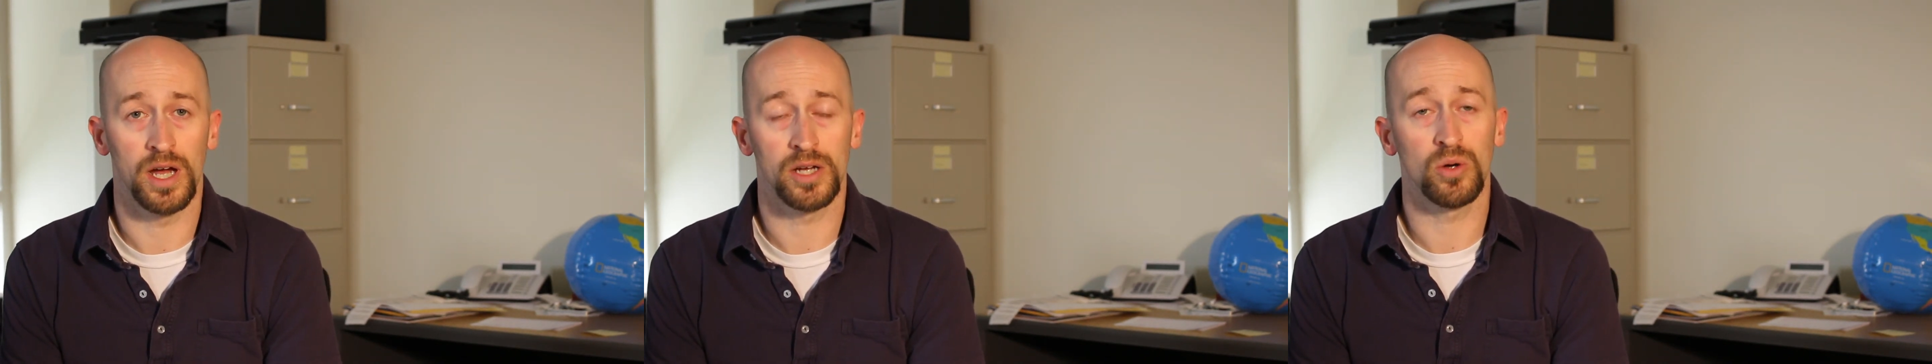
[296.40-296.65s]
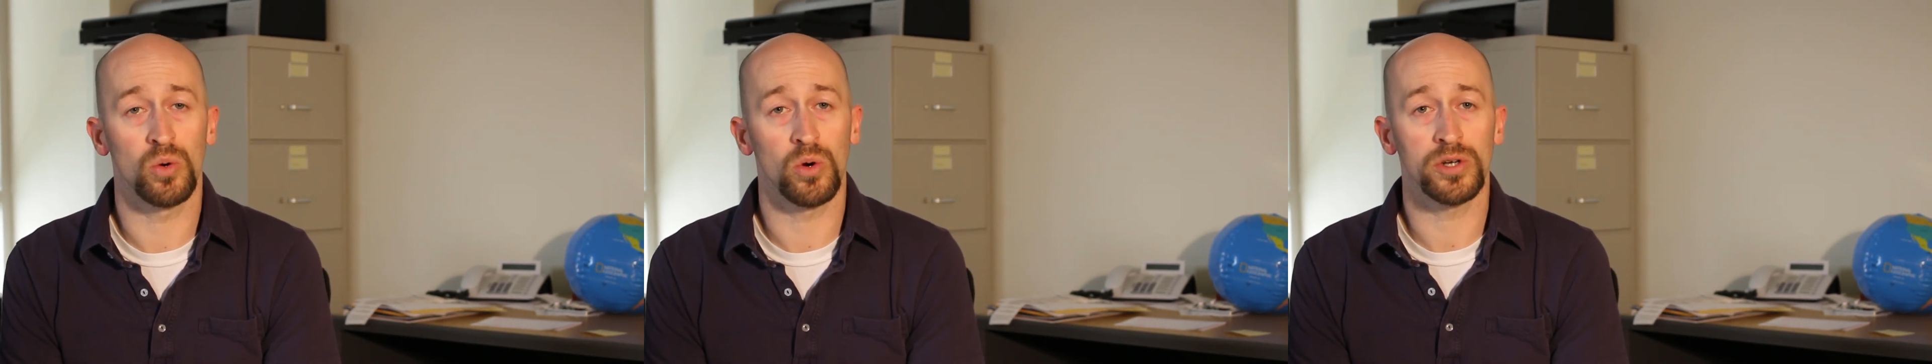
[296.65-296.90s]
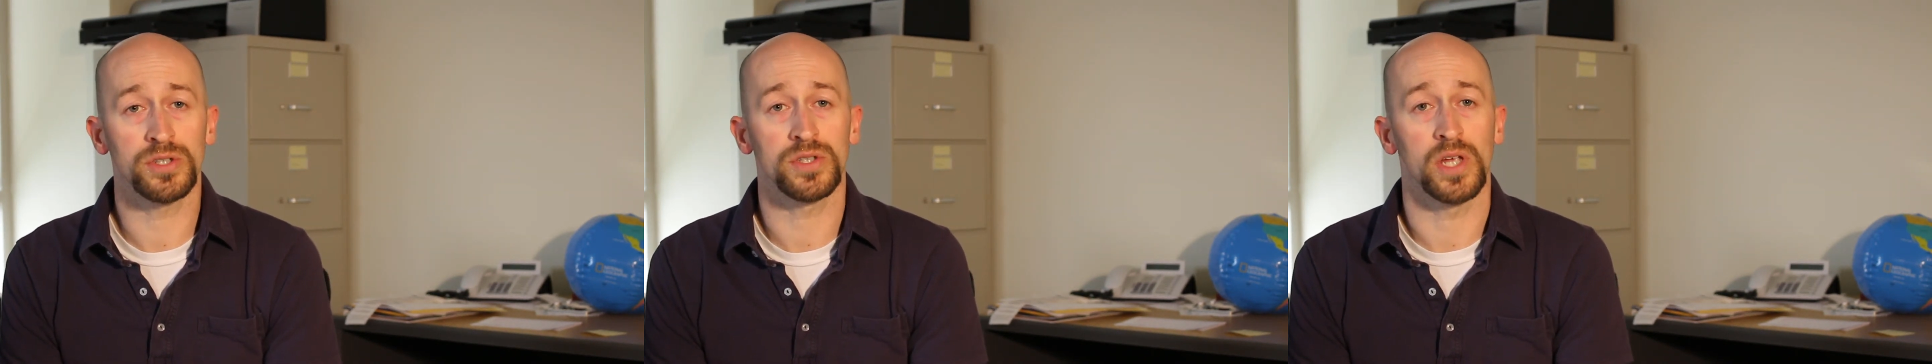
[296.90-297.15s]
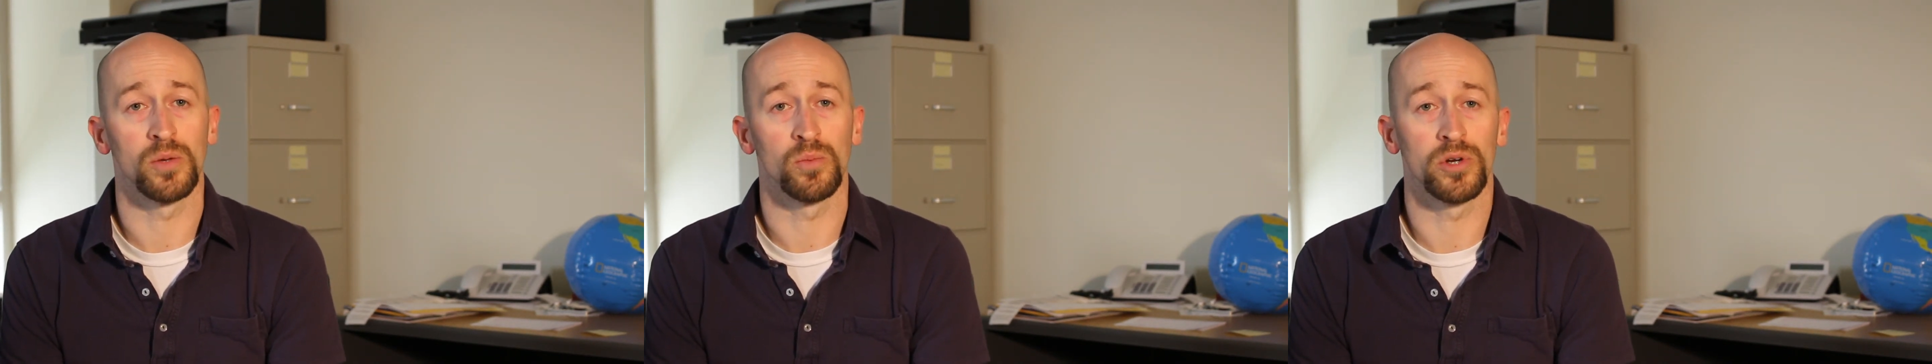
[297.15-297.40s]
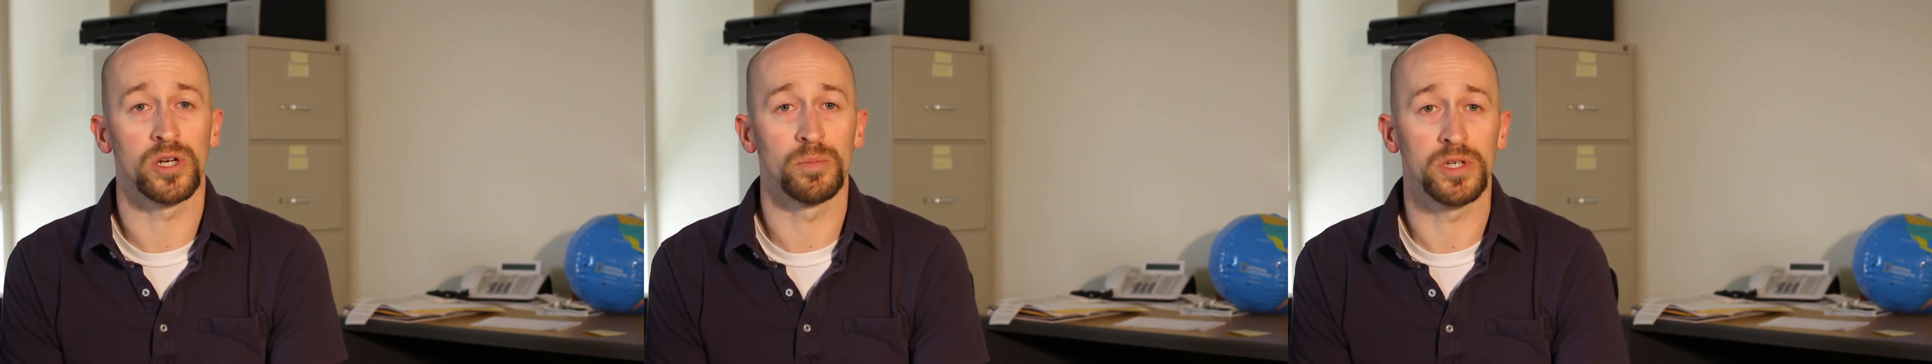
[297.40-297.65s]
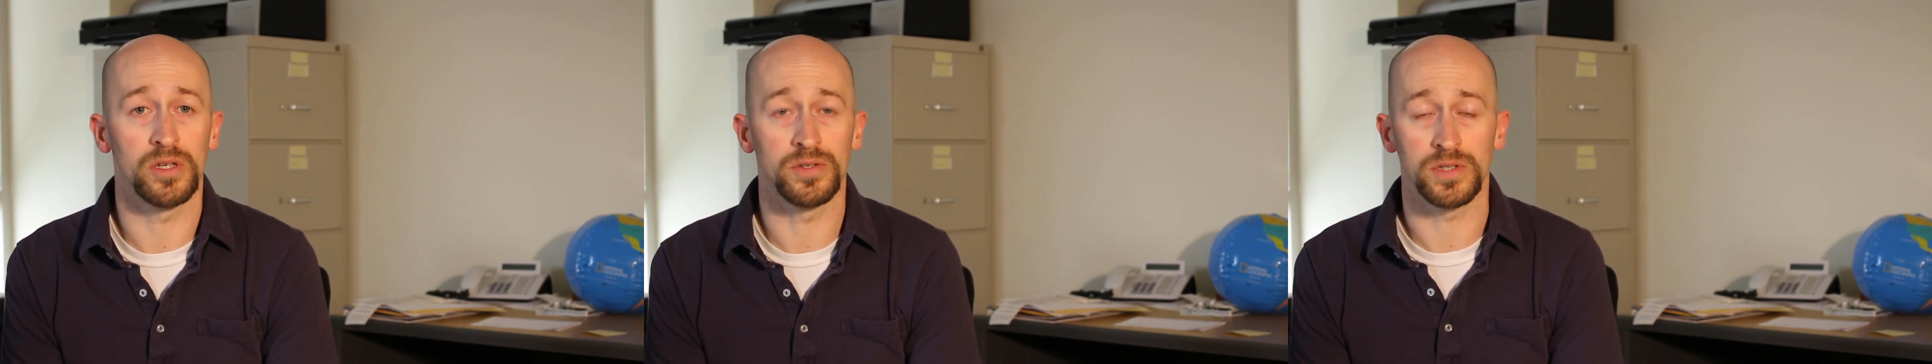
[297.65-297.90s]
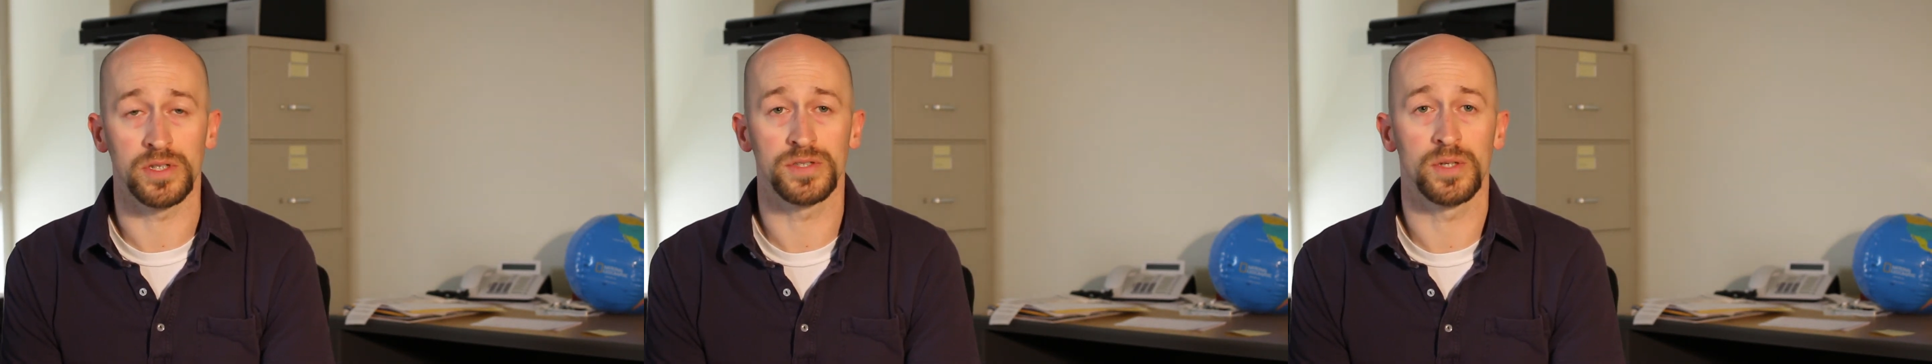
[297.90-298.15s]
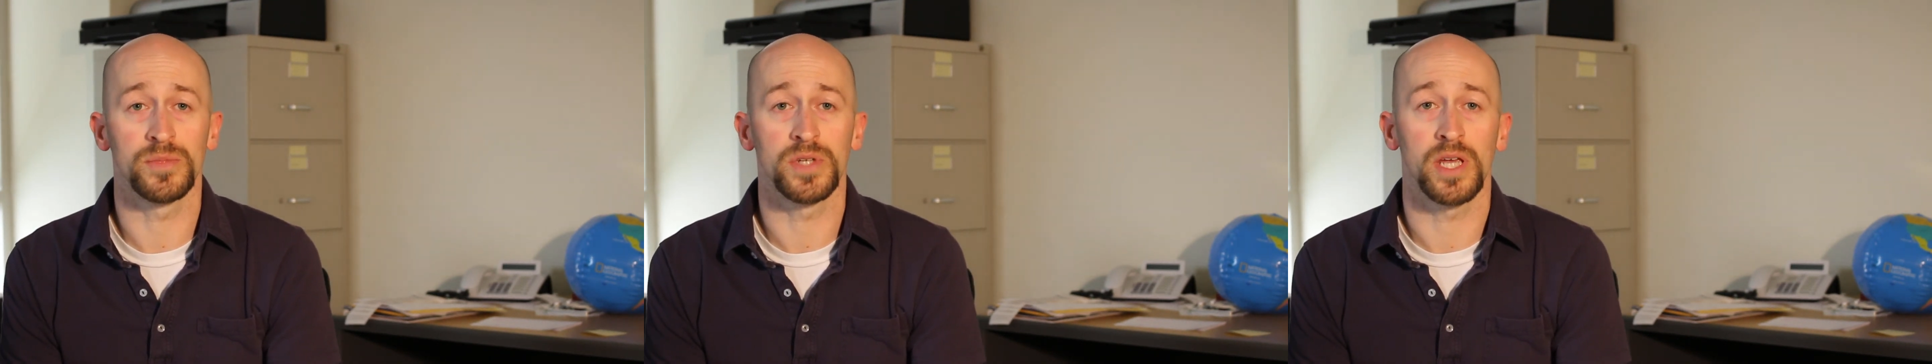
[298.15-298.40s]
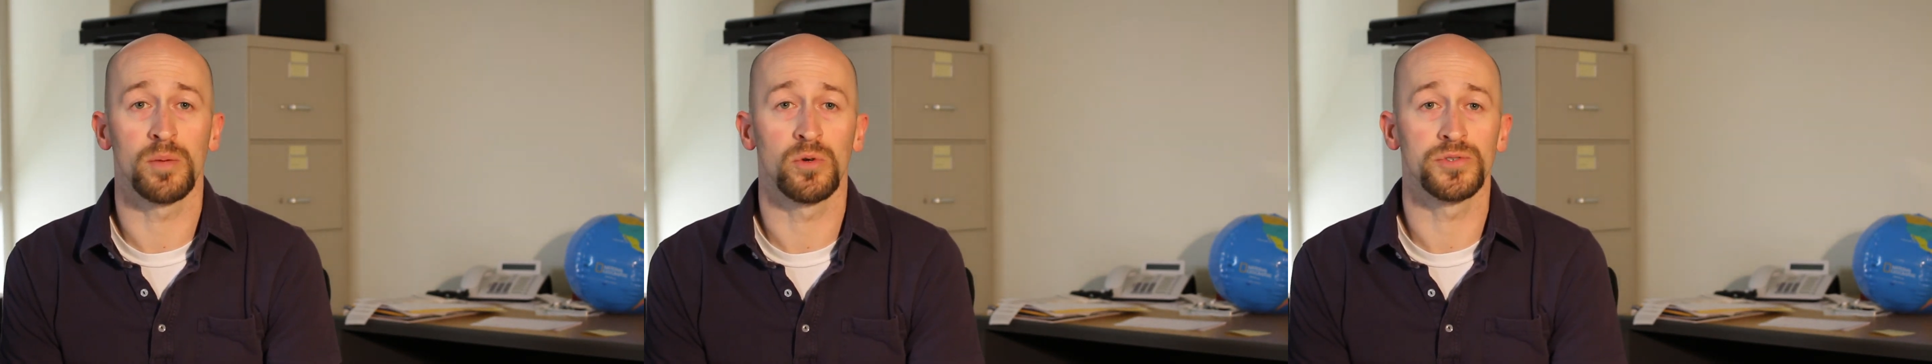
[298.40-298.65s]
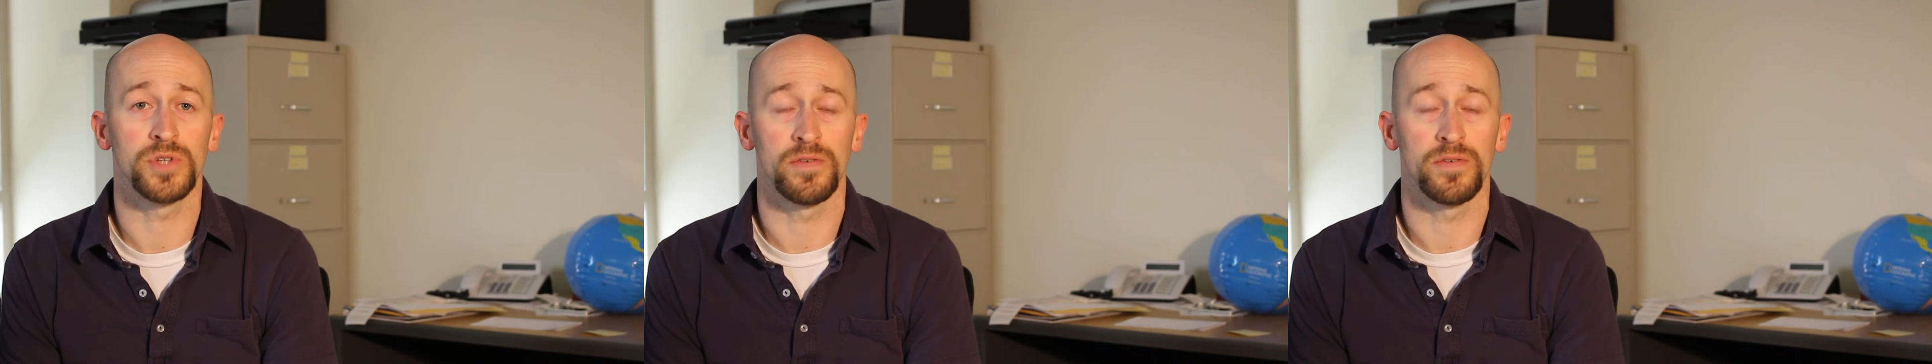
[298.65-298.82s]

course, and we're going to be using the SimTable's